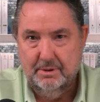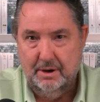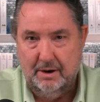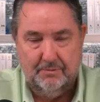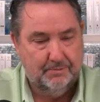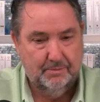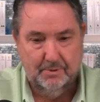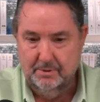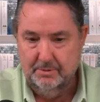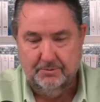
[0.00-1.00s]
I've
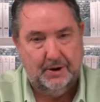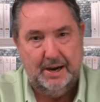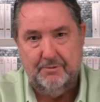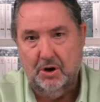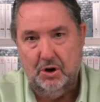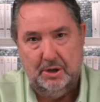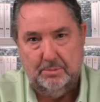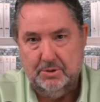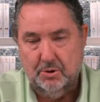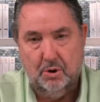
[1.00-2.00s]
5
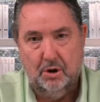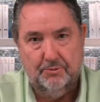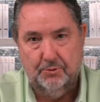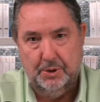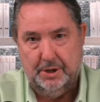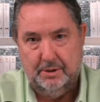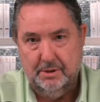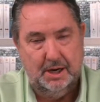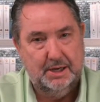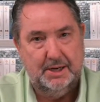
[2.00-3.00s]
volumes. They're all free.
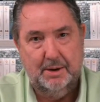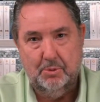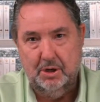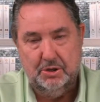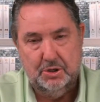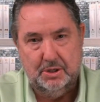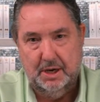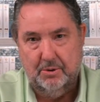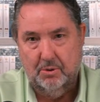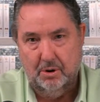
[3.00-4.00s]

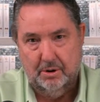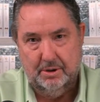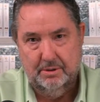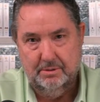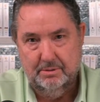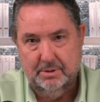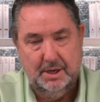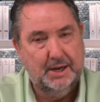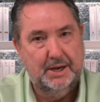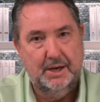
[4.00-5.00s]
Goddamnreligion.org,
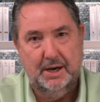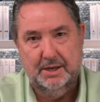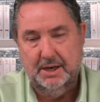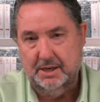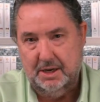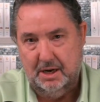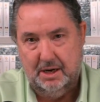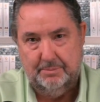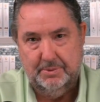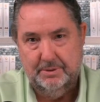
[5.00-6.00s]

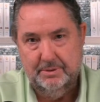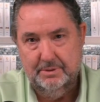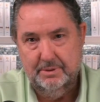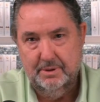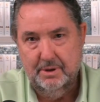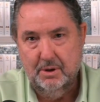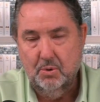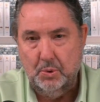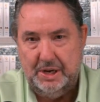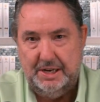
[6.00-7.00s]
YADAYAH.com.
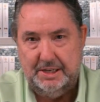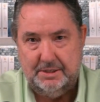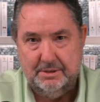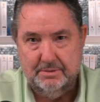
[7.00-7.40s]
Read it.